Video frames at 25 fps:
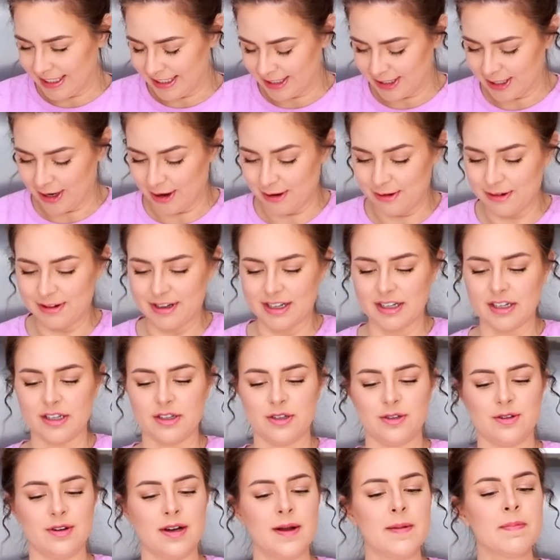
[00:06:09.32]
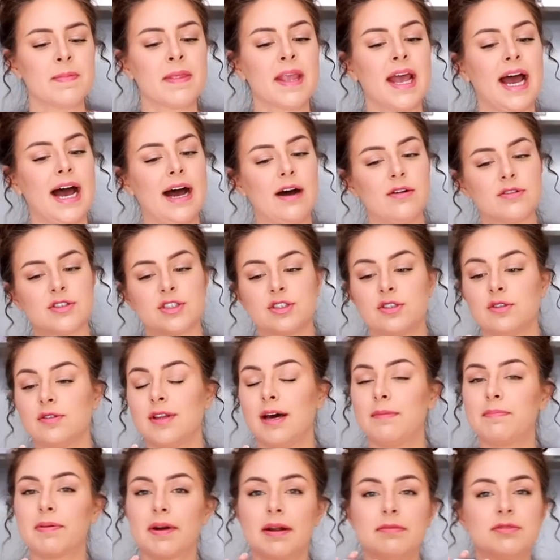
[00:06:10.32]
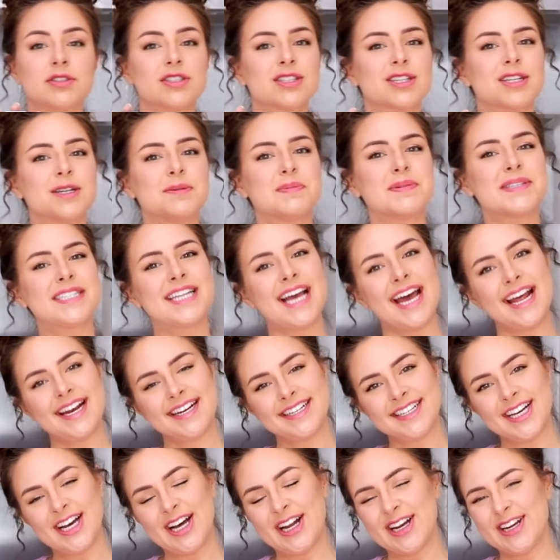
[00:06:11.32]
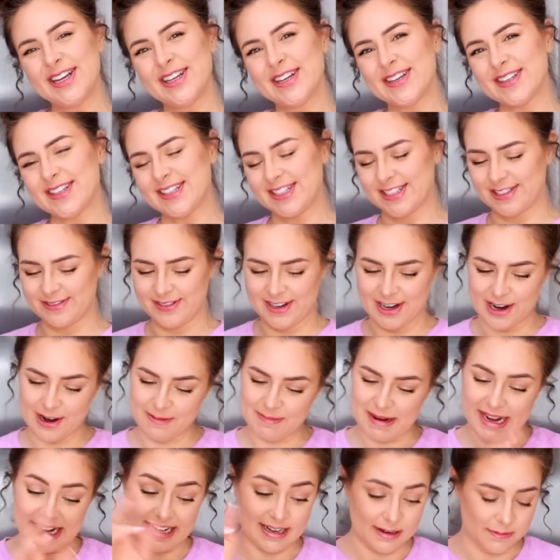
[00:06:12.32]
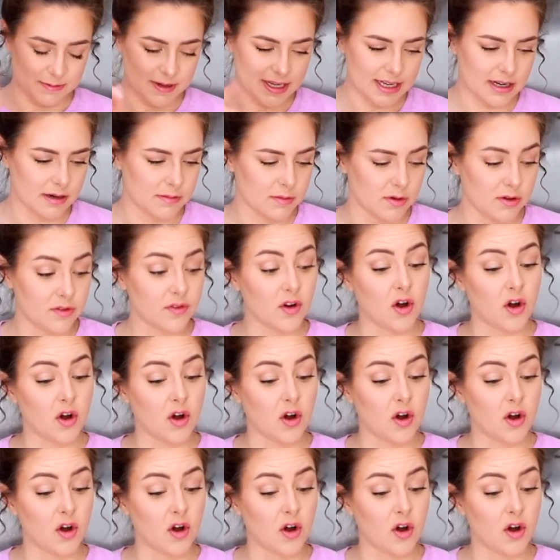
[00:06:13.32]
no clue how to do that. But I'm just going to pretend, look at the sphere I made, and we're going to move